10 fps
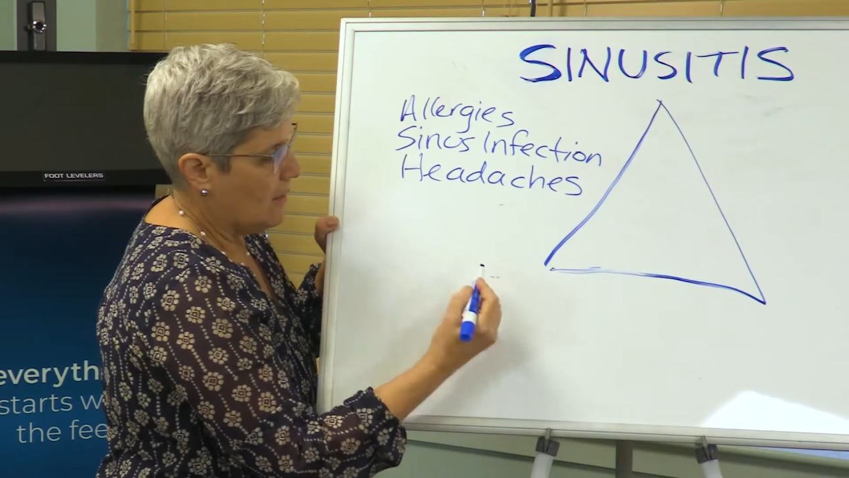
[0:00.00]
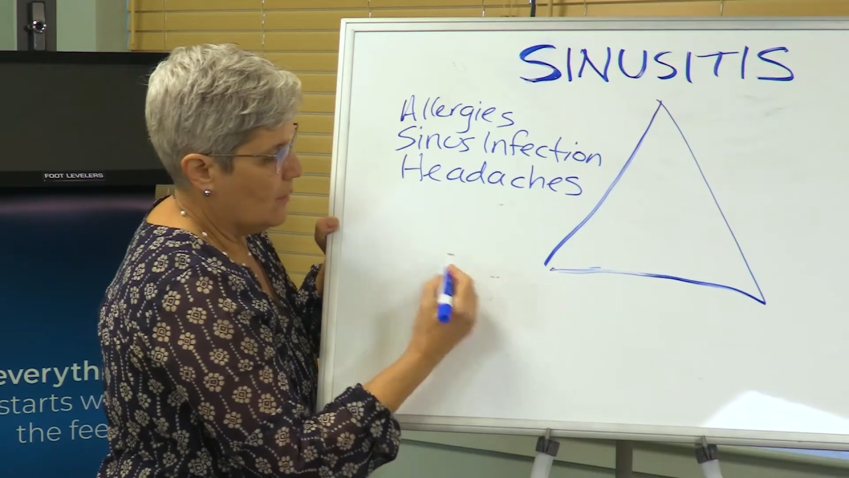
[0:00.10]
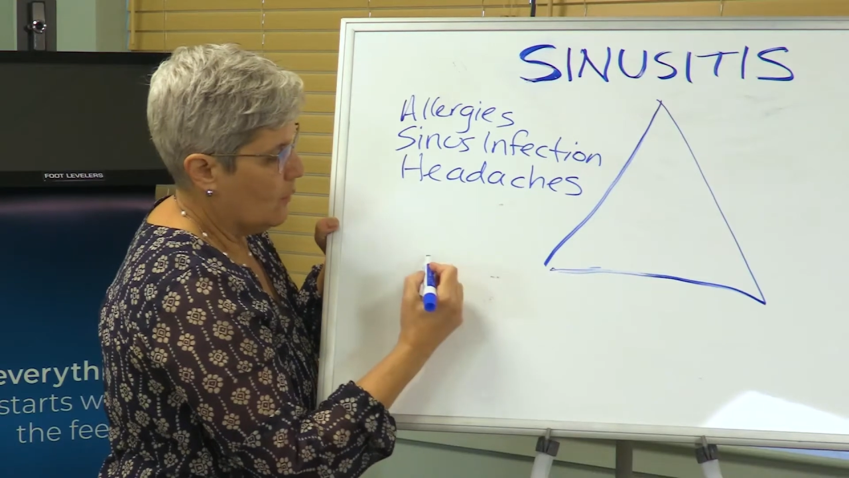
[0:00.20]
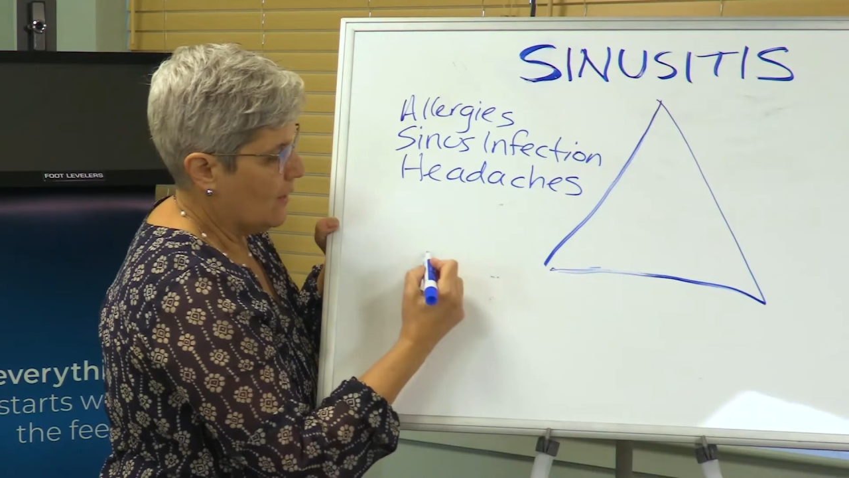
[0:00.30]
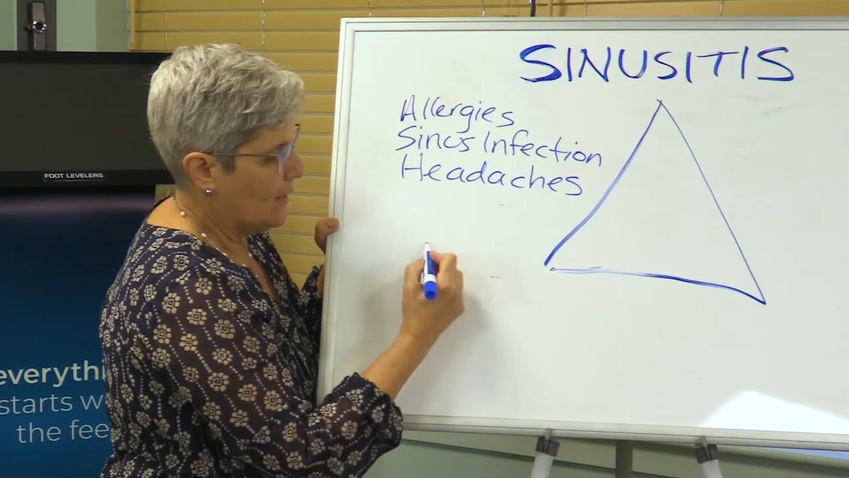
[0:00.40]

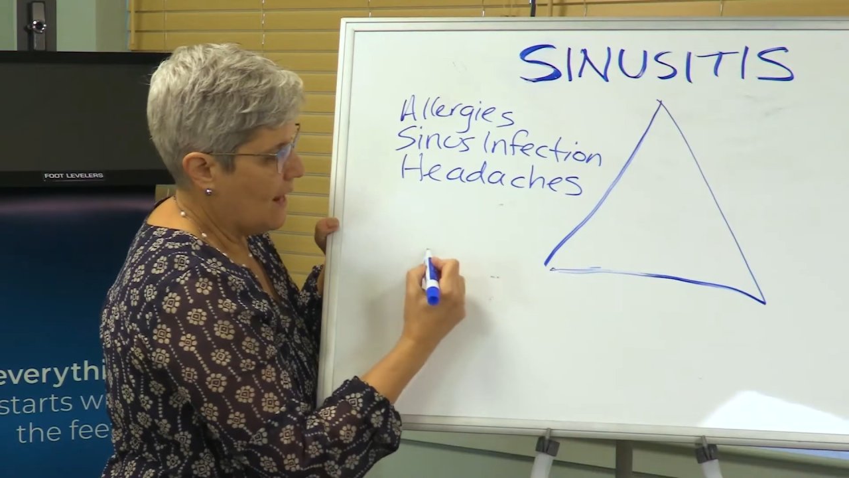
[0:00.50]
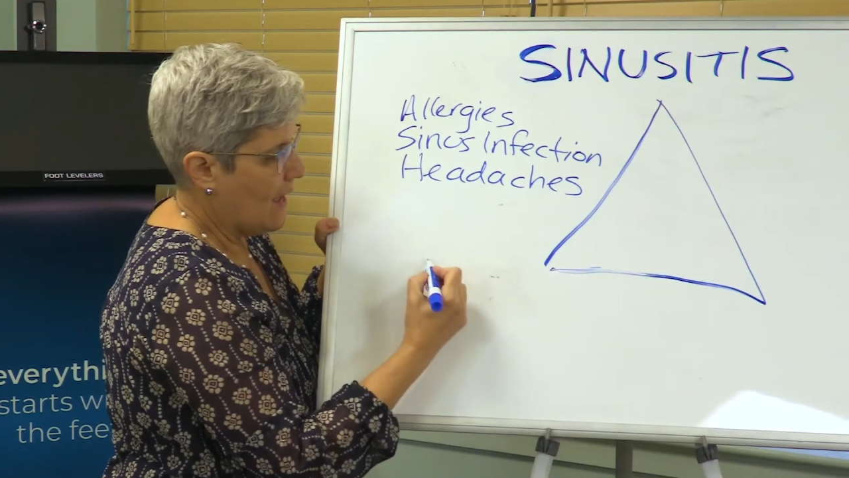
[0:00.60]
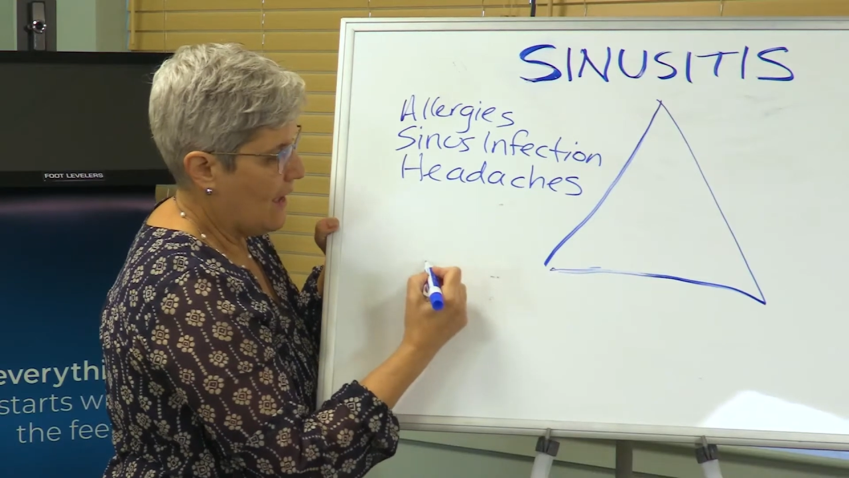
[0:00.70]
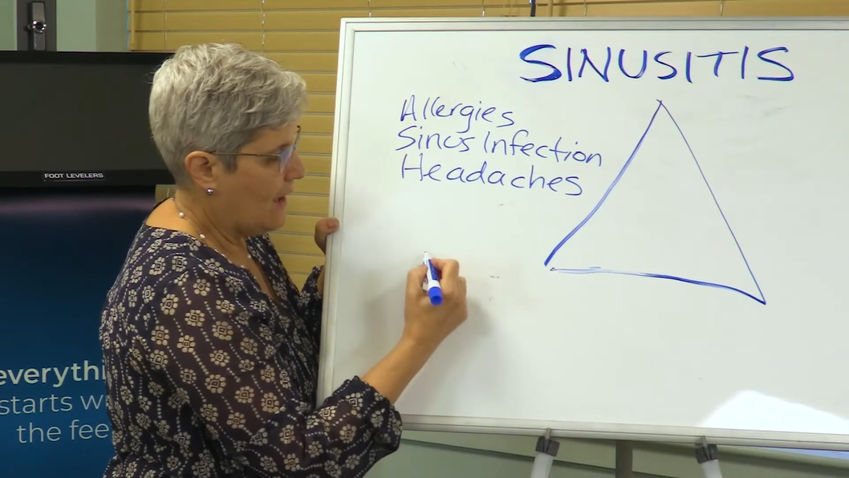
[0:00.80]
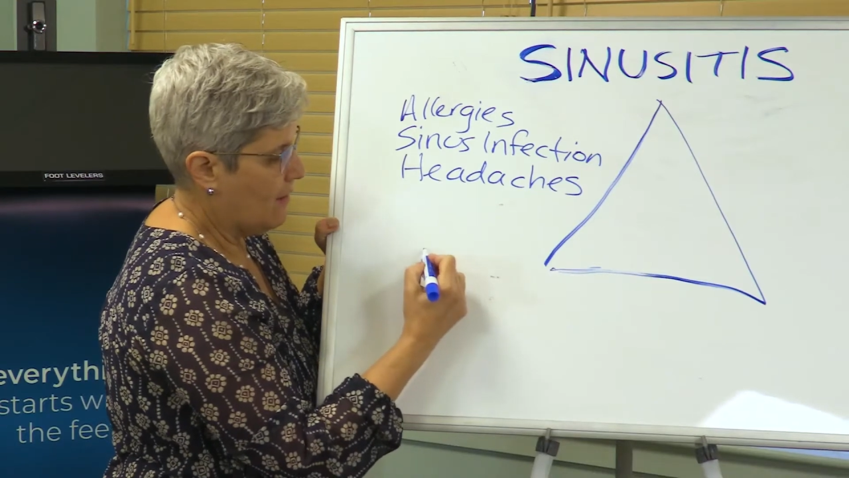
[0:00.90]
We can
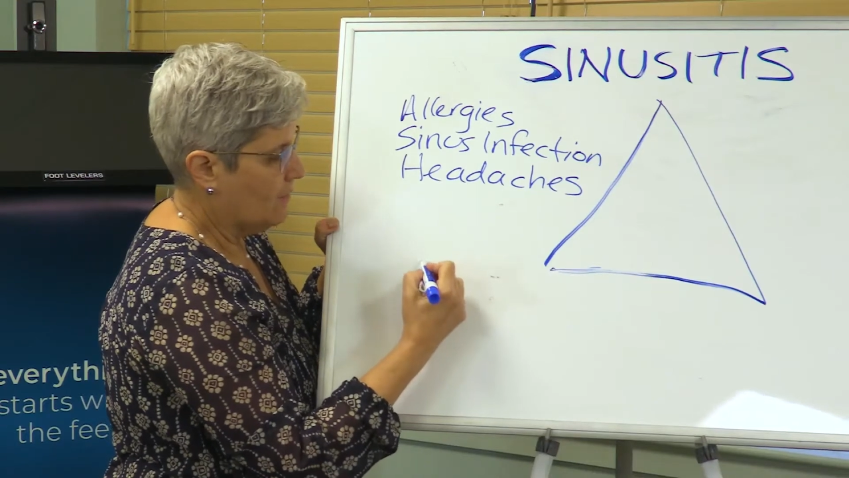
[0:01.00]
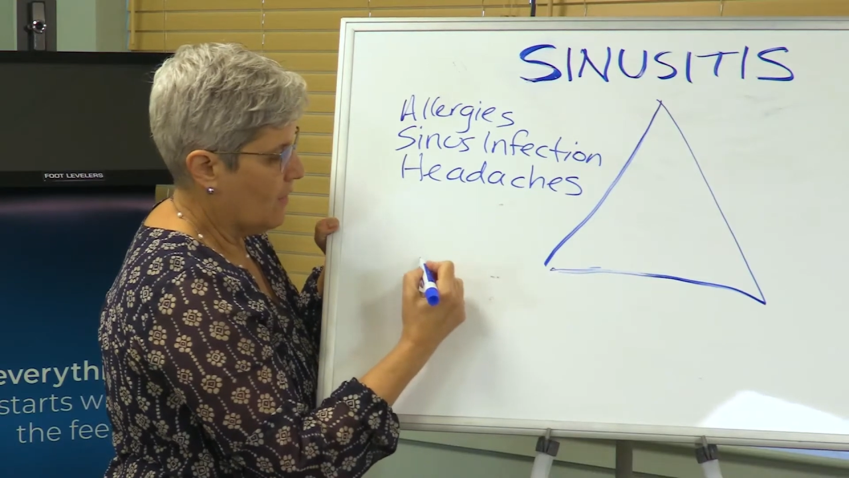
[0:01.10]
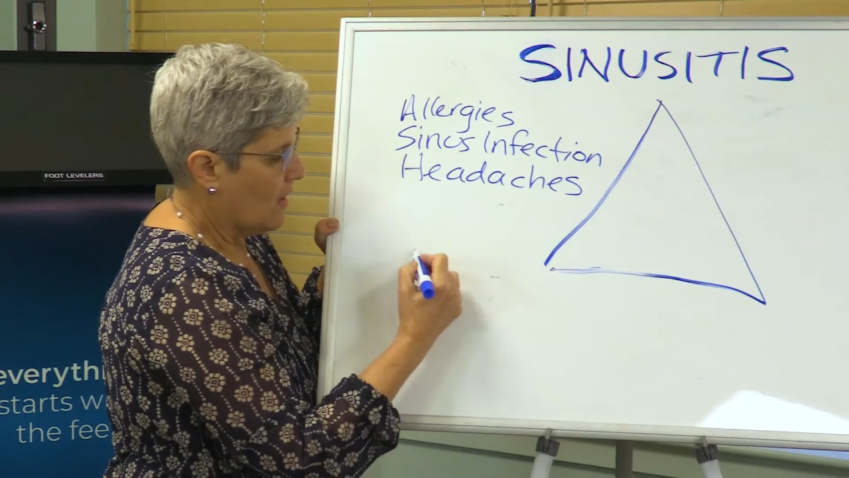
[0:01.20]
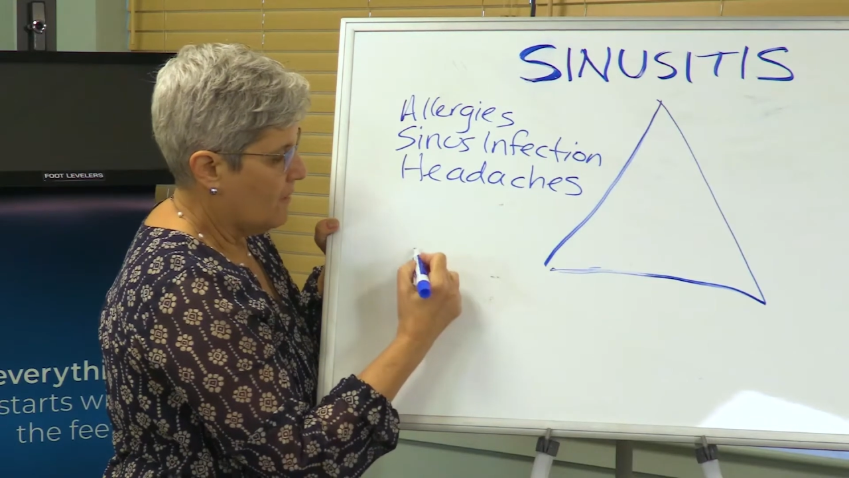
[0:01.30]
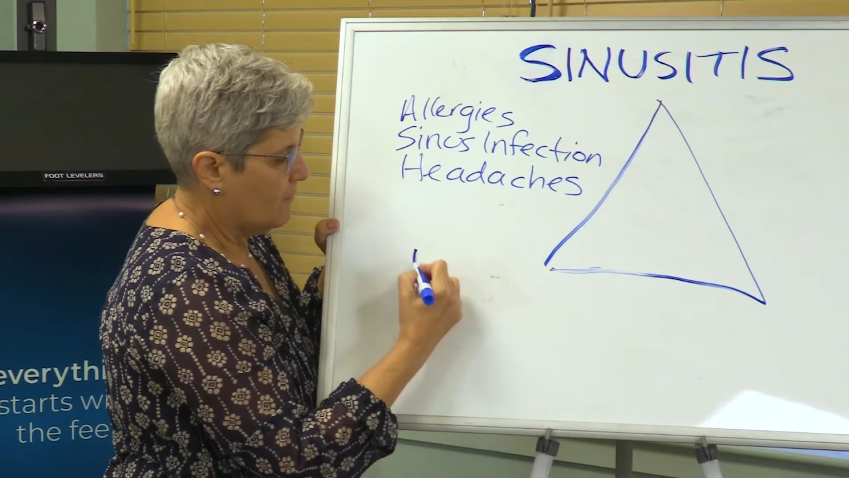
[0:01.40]
have
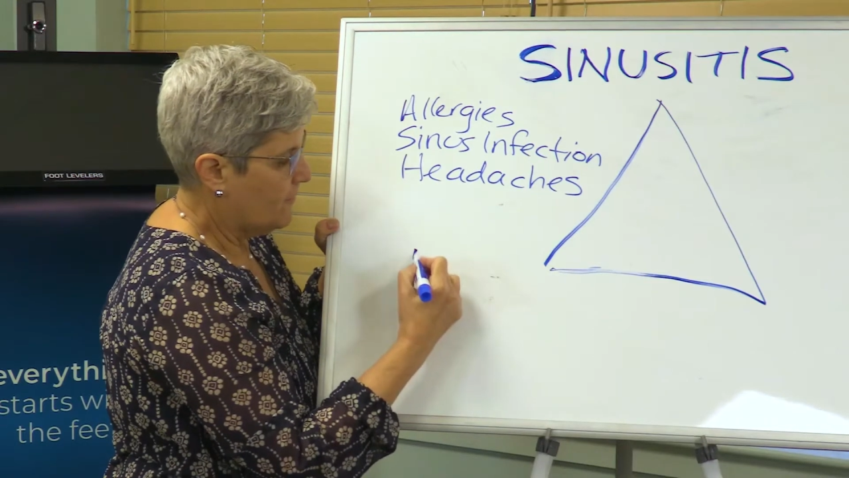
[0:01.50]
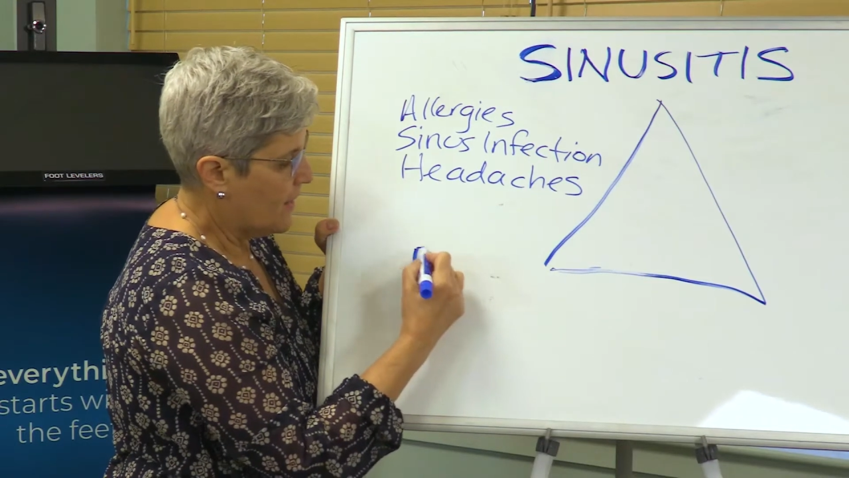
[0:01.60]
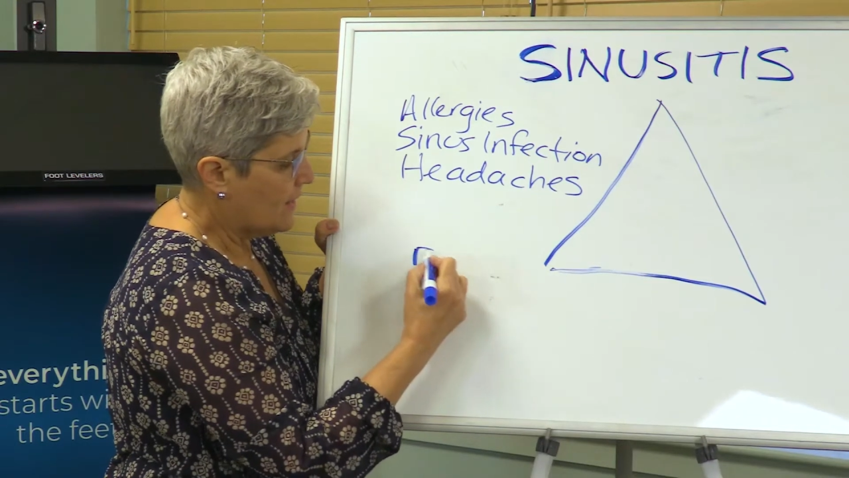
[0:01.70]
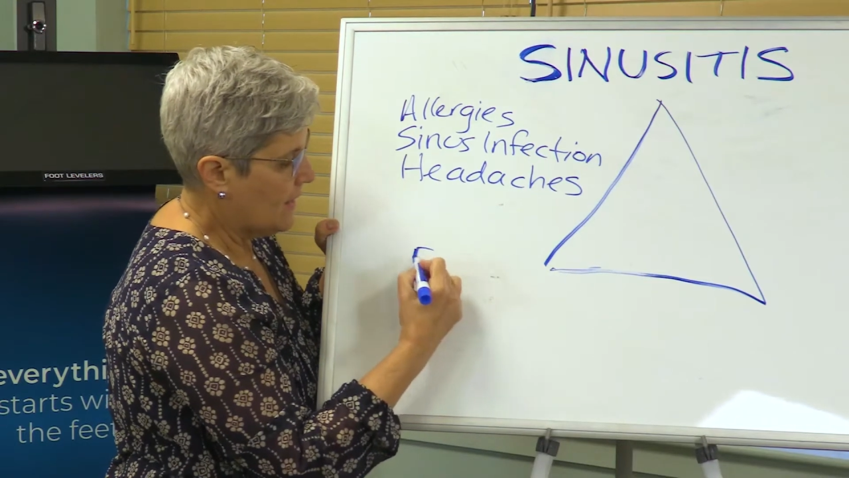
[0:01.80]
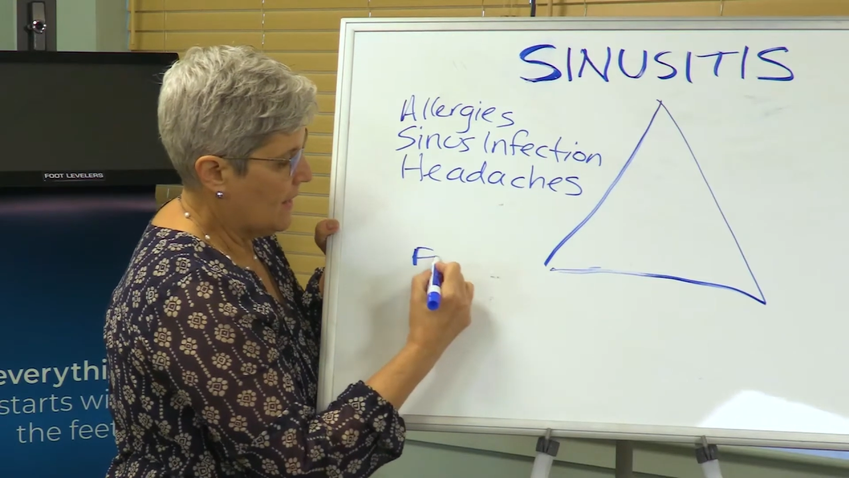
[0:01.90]

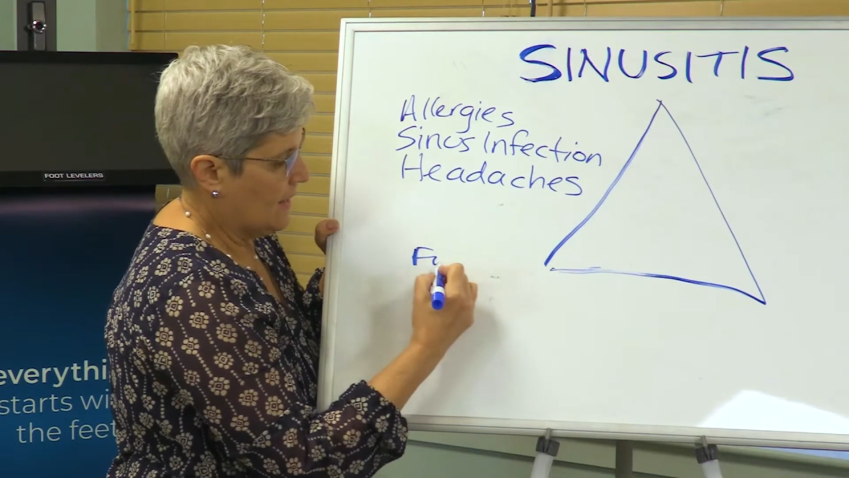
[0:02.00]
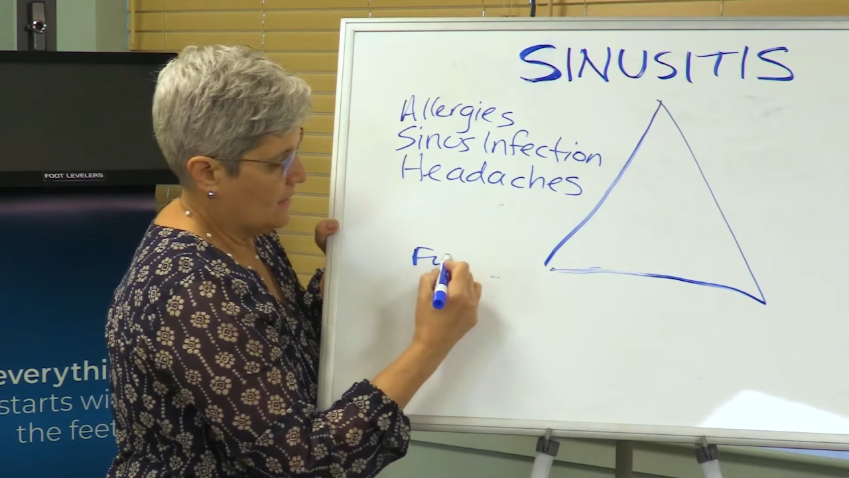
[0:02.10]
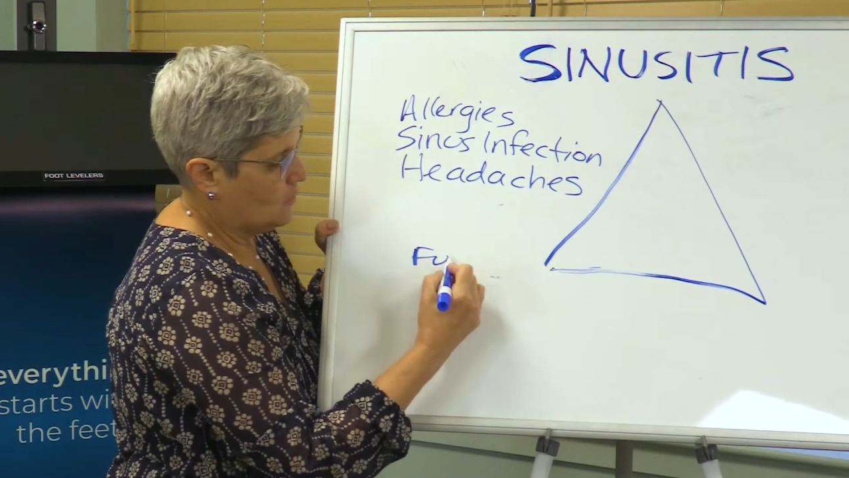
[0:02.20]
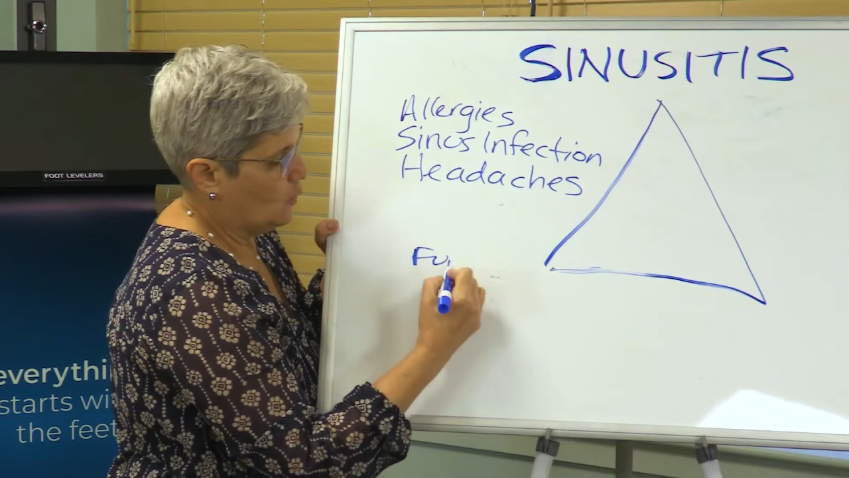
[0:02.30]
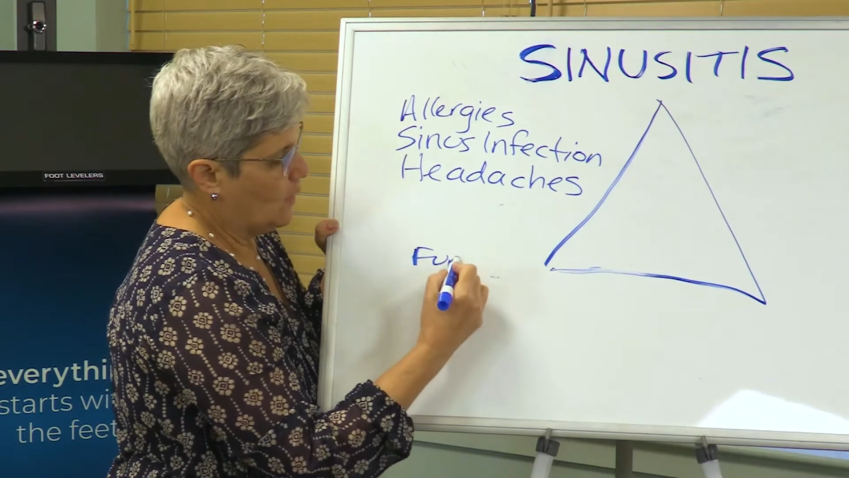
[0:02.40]
fungus,